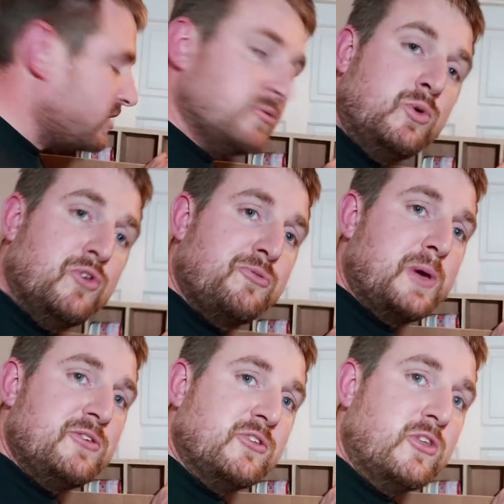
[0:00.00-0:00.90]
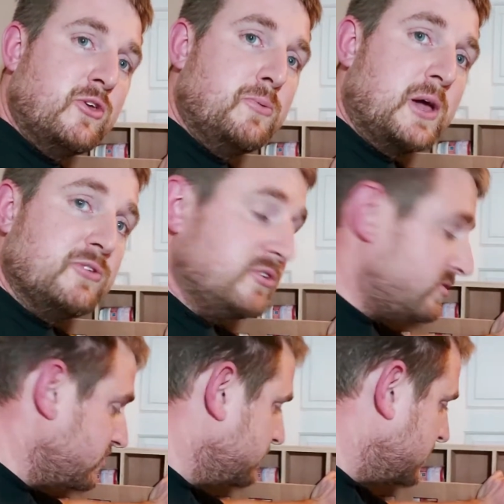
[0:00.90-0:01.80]
got the wall space in the new pantry to
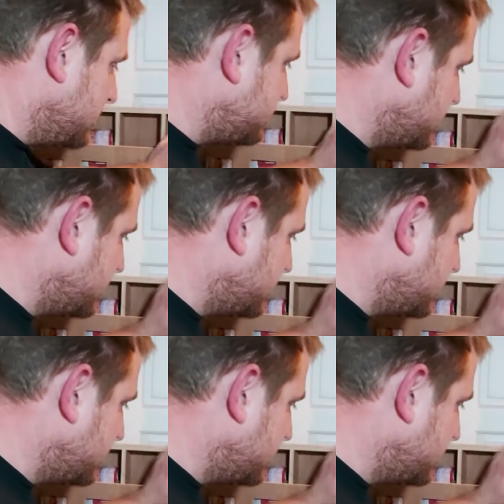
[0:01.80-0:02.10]
do this,